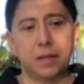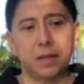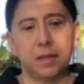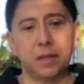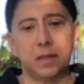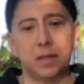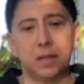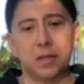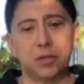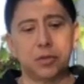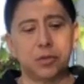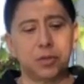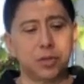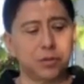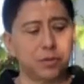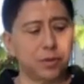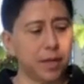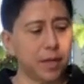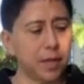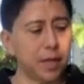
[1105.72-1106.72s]
So it's
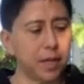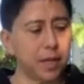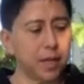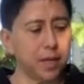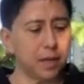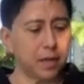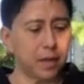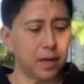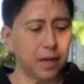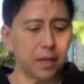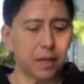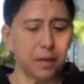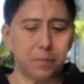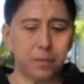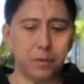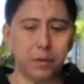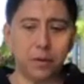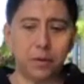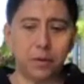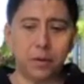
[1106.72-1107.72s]
really
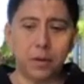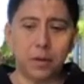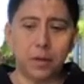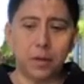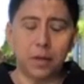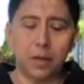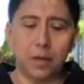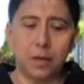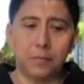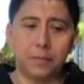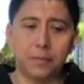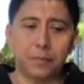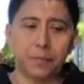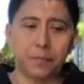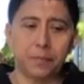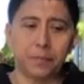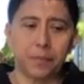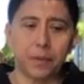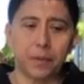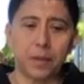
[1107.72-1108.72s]
incredible.
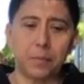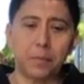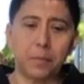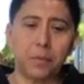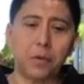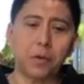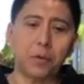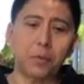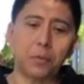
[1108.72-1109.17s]
The more we